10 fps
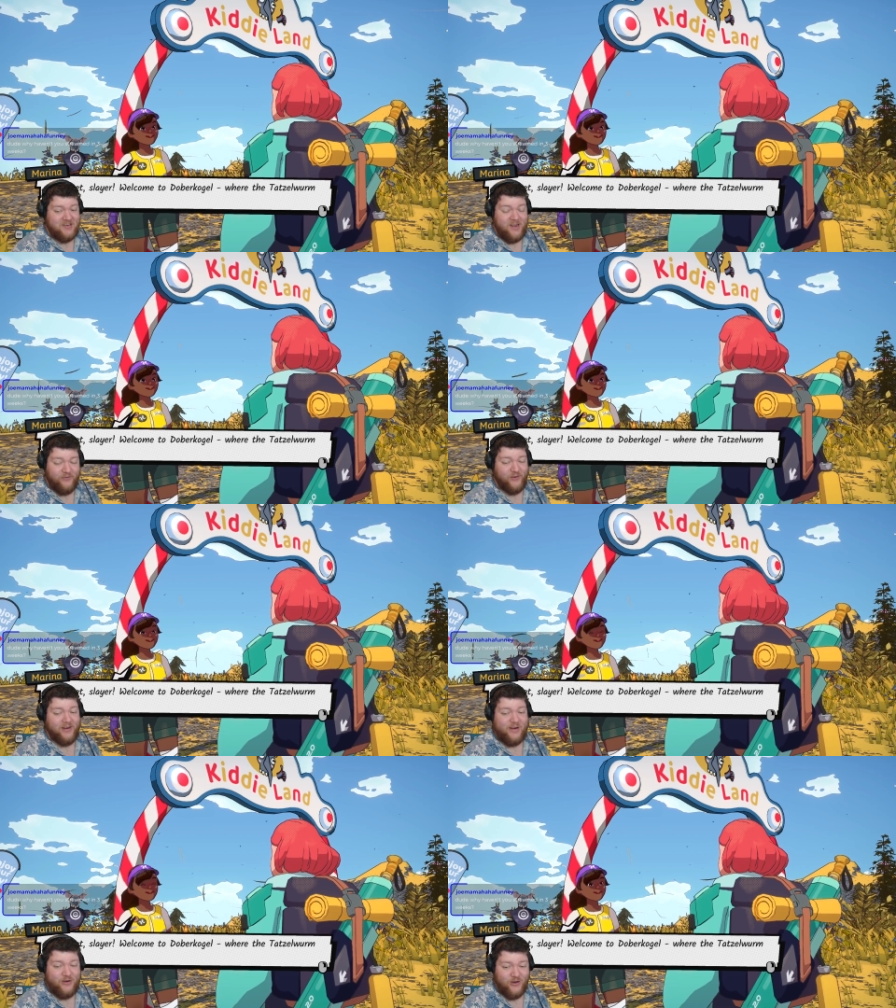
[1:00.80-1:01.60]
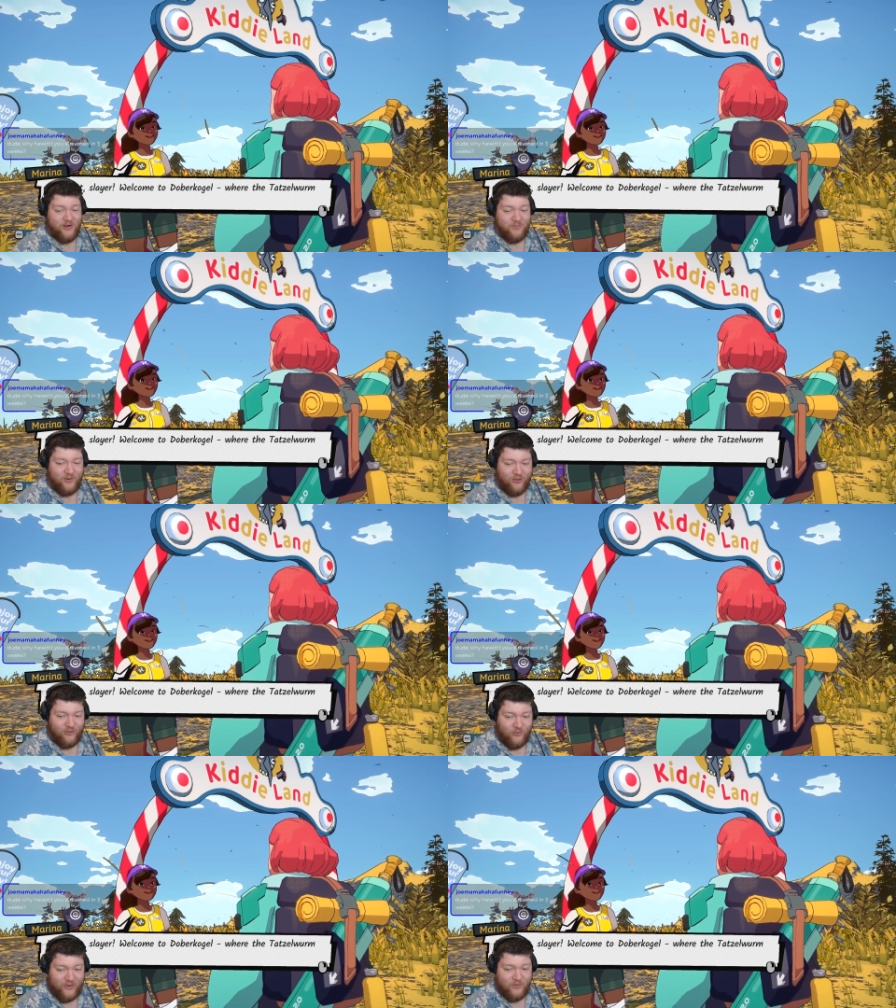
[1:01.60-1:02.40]
It's definitely not been
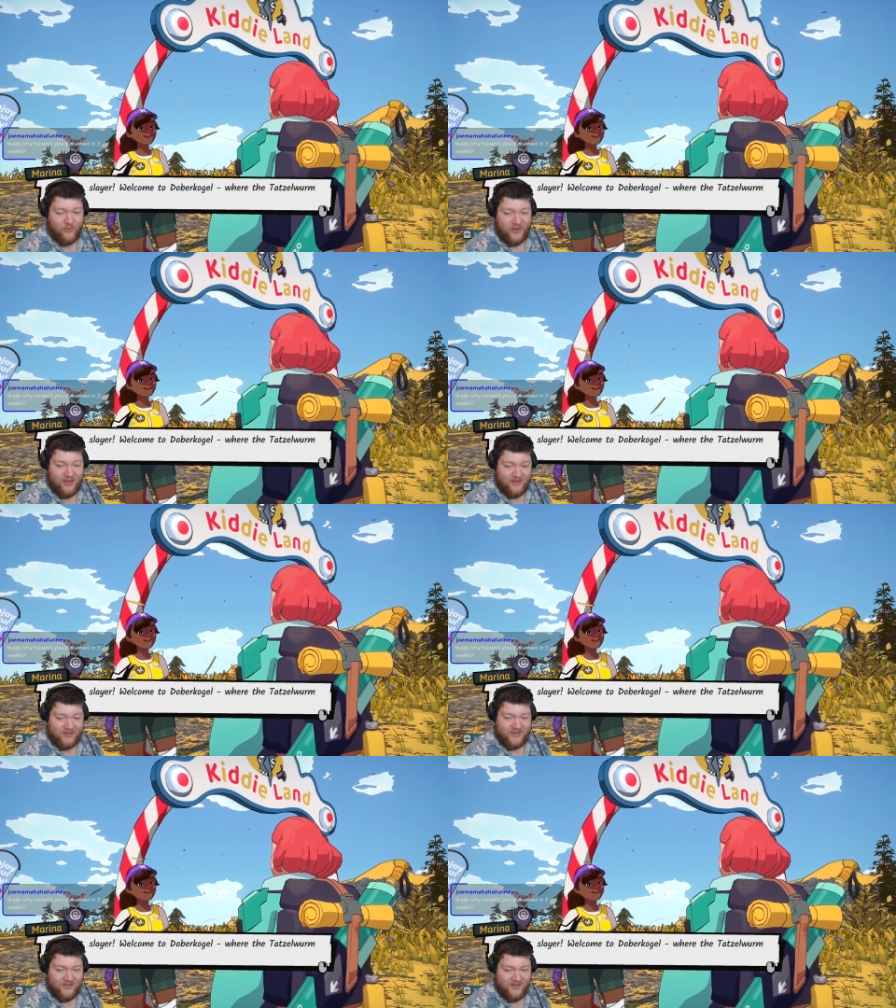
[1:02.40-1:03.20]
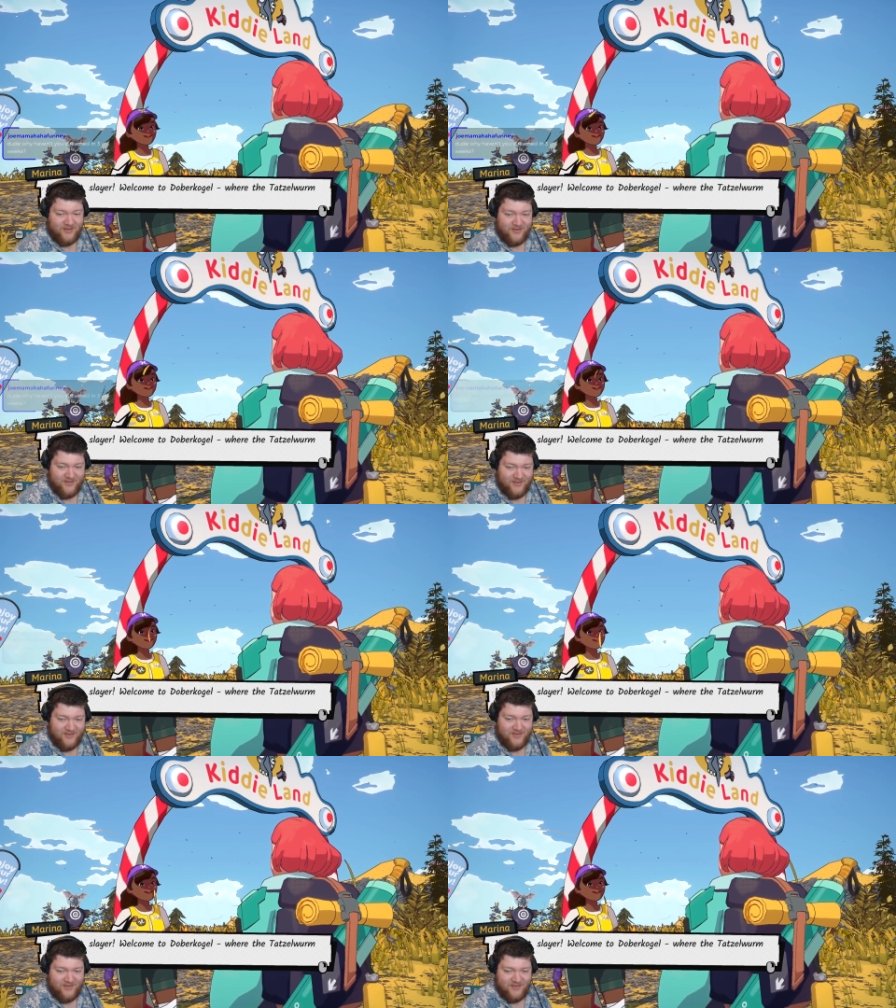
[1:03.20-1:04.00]
three weeks.
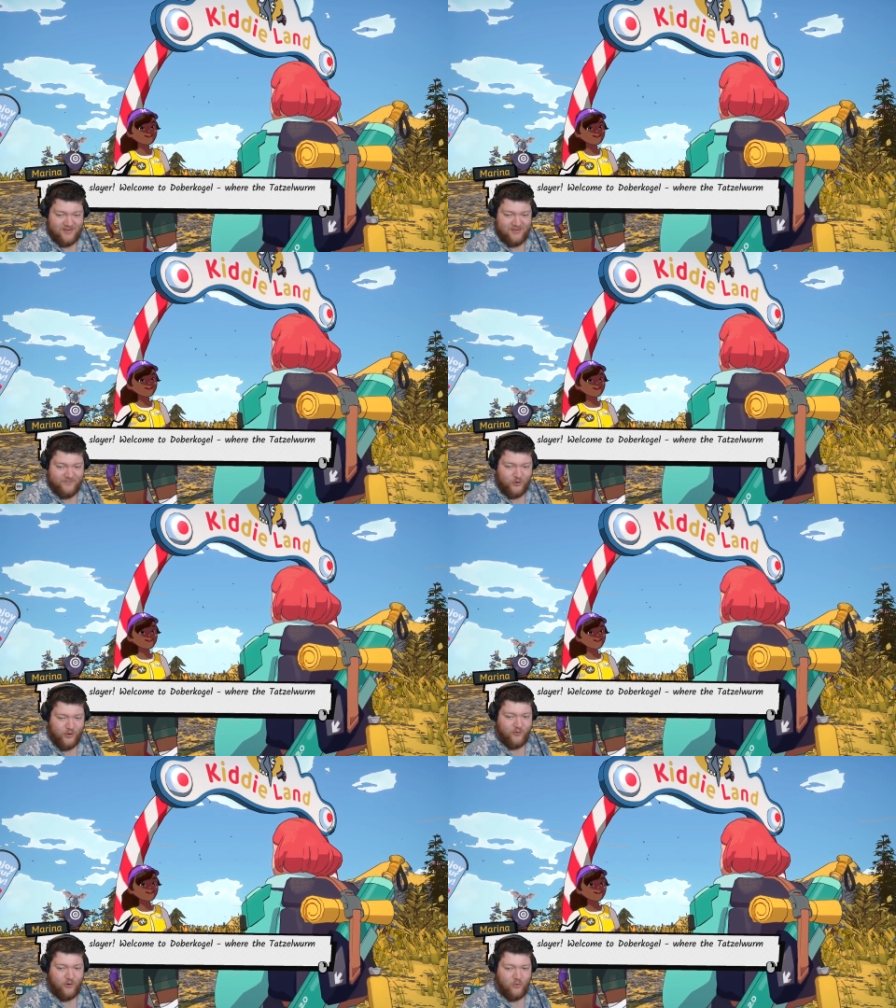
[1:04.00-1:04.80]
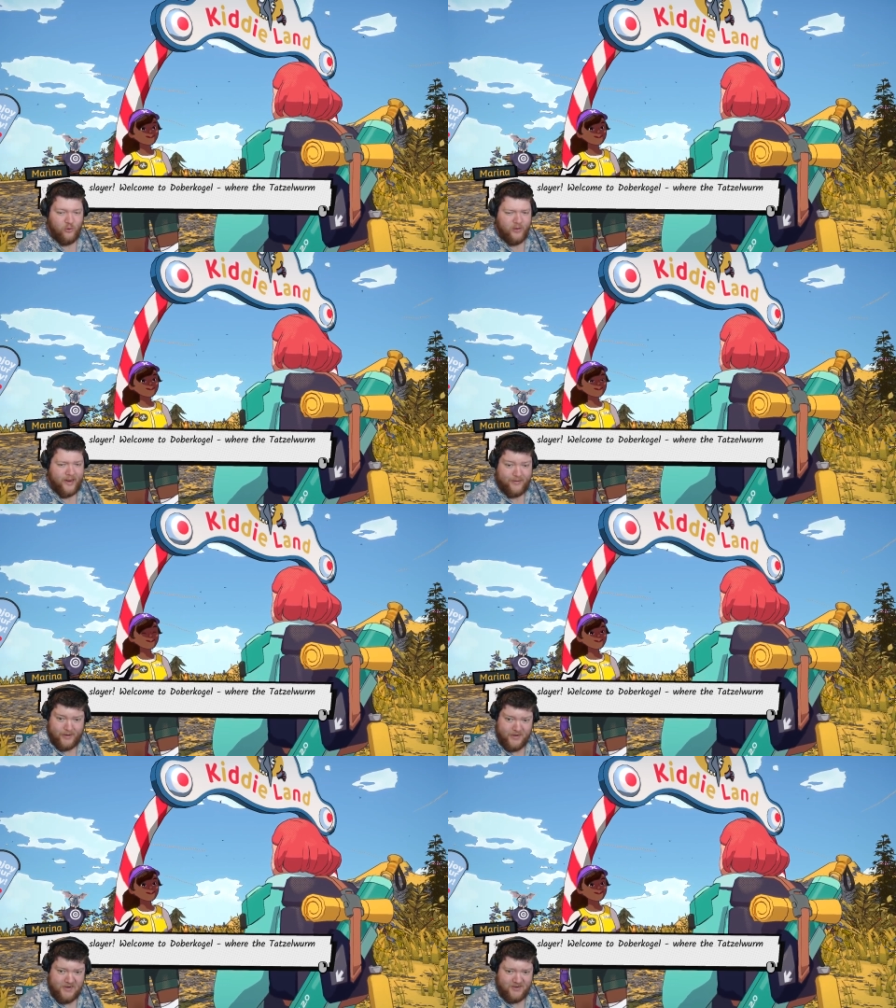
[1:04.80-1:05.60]
Going for a walk at
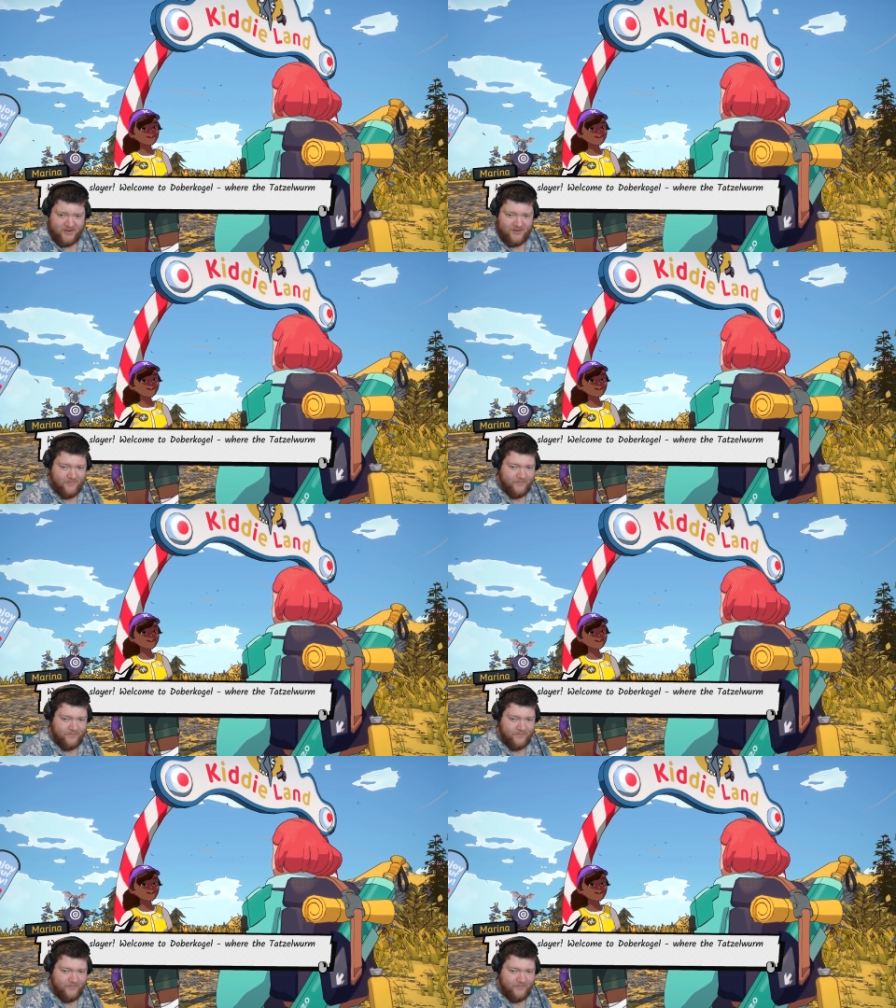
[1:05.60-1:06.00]
night?